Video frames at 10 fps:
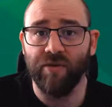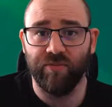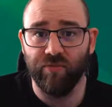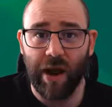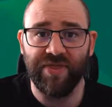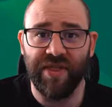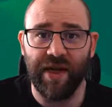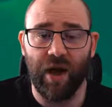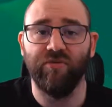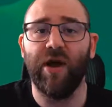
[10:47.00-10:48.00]
run
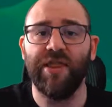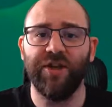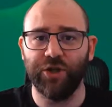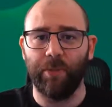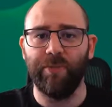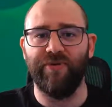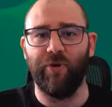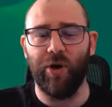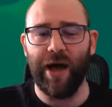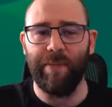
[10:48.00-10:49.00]
the job
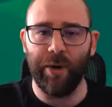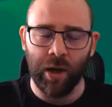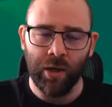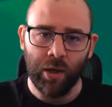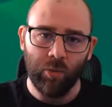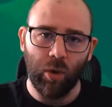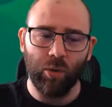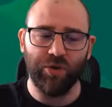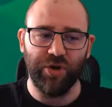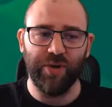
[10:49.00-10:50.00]
beforehand, but what
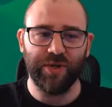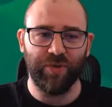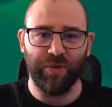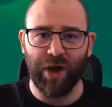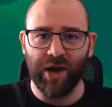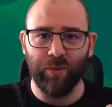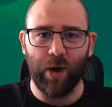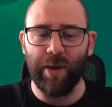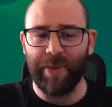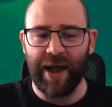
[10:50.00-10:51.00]
we'll do is we'll kind of
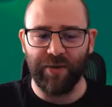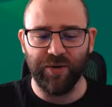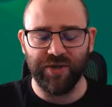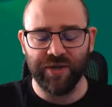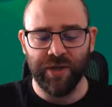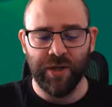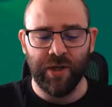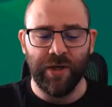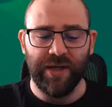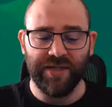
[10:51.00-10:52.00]
work backwards.
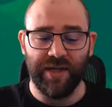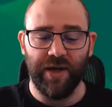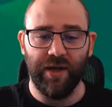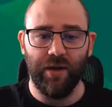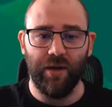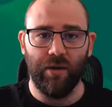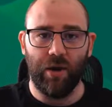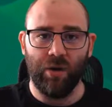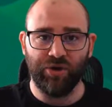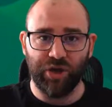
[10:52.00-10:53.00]
Is that
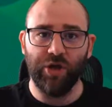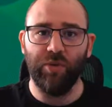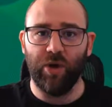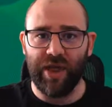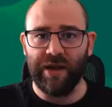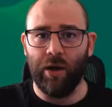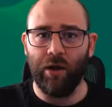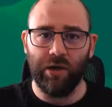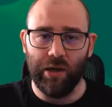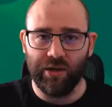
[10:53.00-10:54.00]
I'll show you what that
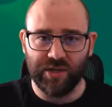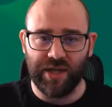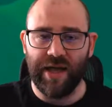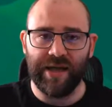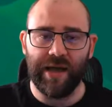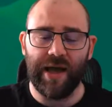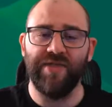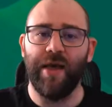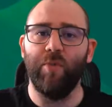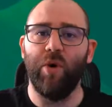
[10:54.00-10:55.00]
log looks like,
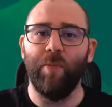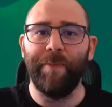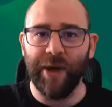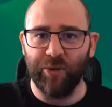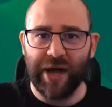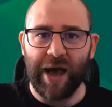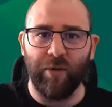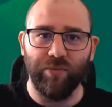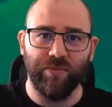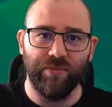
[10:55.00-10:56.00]
and then we'll build
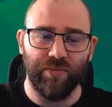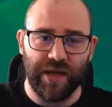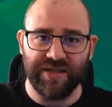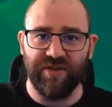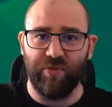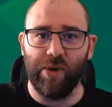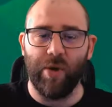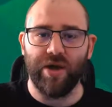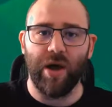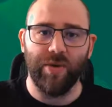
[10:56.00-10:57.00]
out as if we were
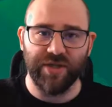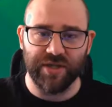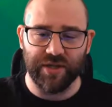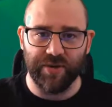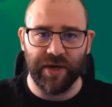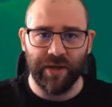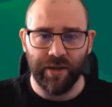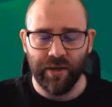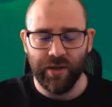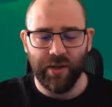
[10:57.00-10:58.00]
going to do it
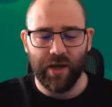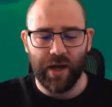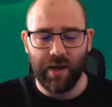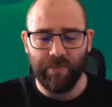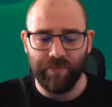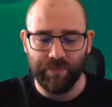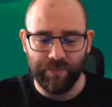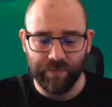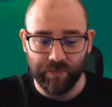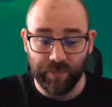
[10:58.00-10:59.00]

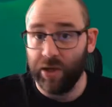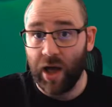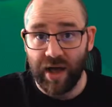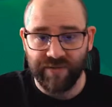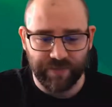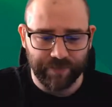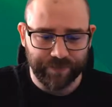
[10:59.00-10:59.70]
live.